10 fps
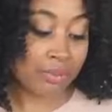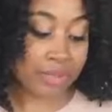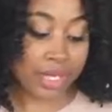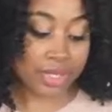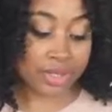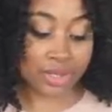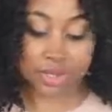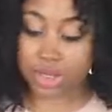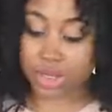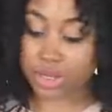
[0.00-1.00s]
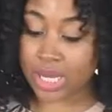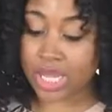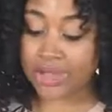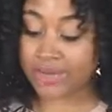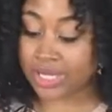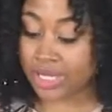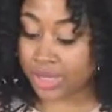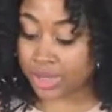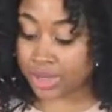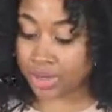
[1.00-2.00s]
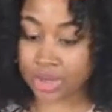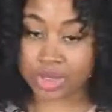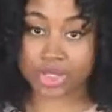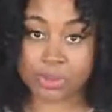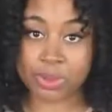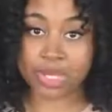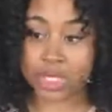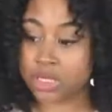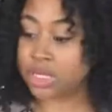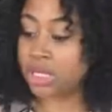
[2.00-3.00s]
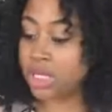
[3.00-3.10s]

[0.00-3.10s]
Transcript: my turkey. So I have it here just on a sheet pan.